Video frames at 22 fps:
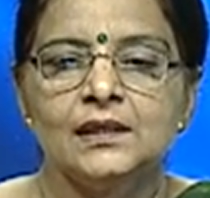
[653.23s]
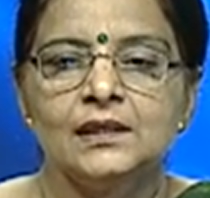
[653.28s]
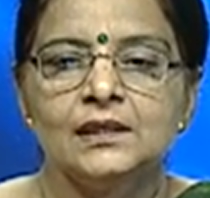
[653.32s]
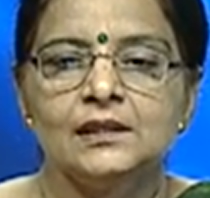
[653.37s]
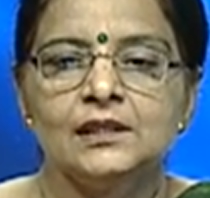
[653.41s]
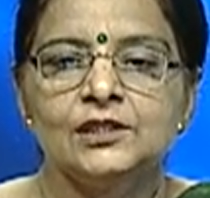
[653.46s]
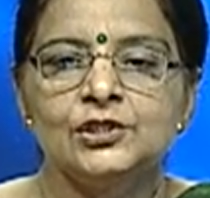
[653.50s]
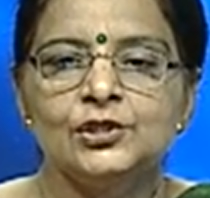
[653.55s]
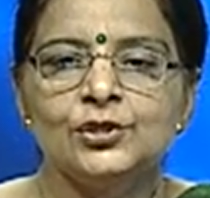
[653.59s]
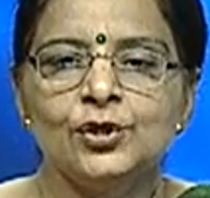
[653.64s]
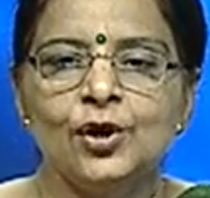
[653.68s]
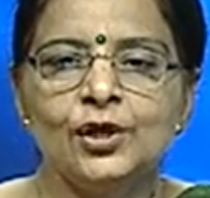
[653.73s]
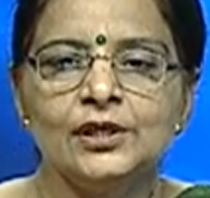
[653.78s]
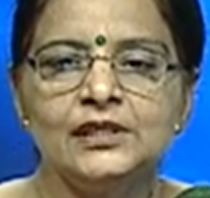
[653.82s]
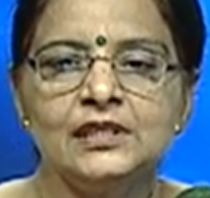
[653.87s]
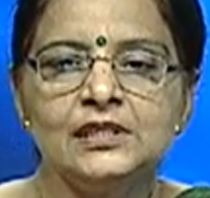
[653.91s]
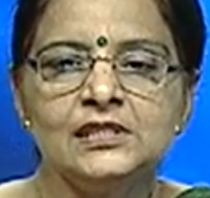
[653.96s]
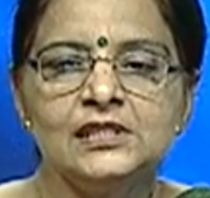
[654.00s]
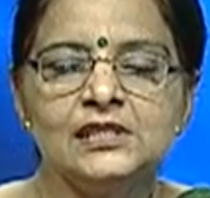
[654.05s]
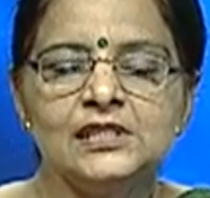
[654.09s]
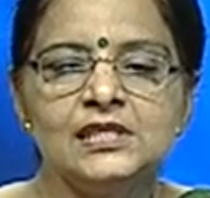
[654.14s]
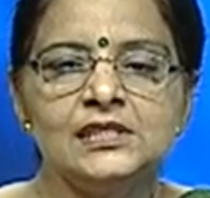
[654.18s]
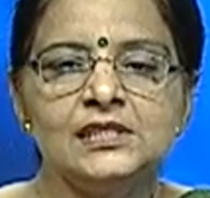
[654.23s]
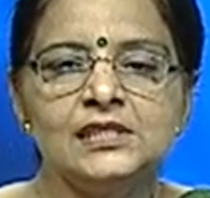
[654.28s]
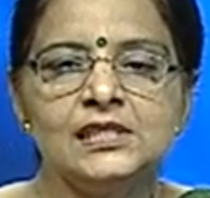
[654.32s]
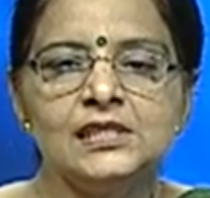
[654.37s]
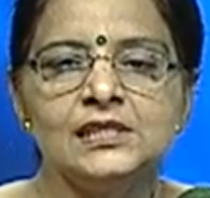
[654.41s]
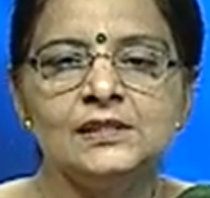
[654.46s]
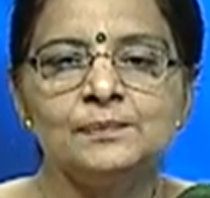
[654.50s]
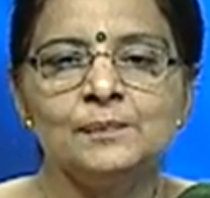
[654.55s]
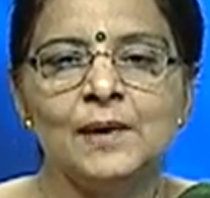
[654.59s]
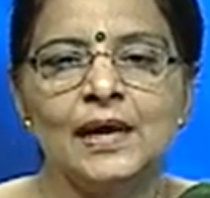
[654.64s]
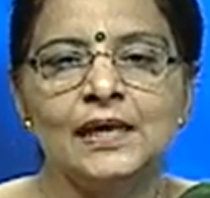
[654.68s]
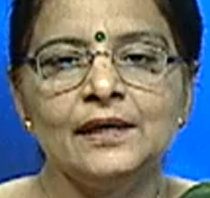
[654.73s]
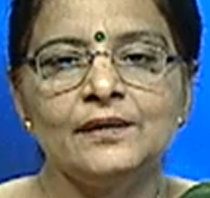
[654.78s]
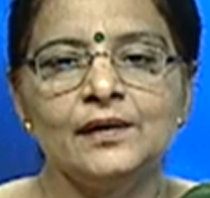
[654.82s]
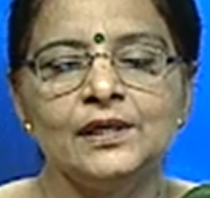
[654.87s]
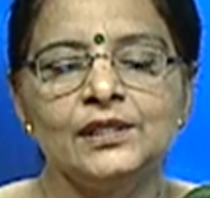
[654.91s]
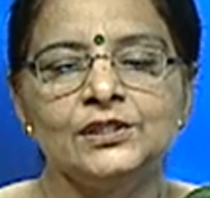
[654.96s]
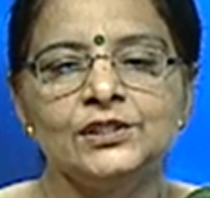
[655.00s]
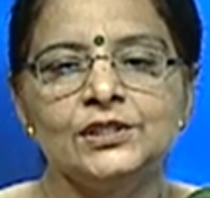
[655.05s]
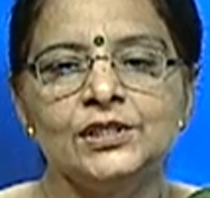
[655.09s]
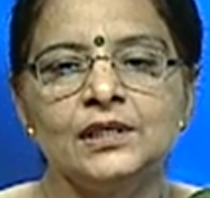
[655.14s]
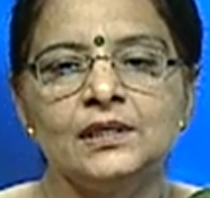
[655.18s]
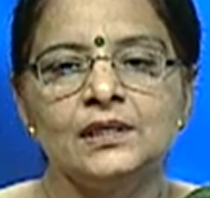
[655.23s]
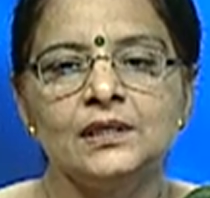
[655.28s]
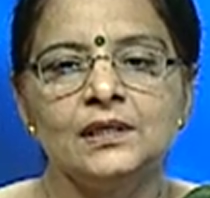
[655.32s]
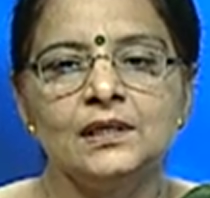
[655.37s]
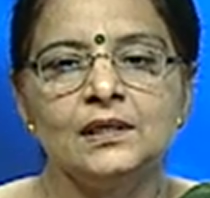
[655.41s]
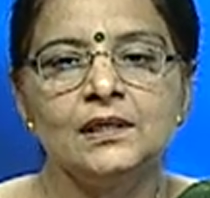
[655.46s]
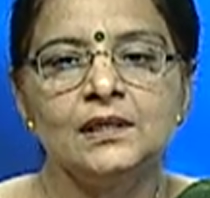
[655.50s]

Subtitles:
The short distances migration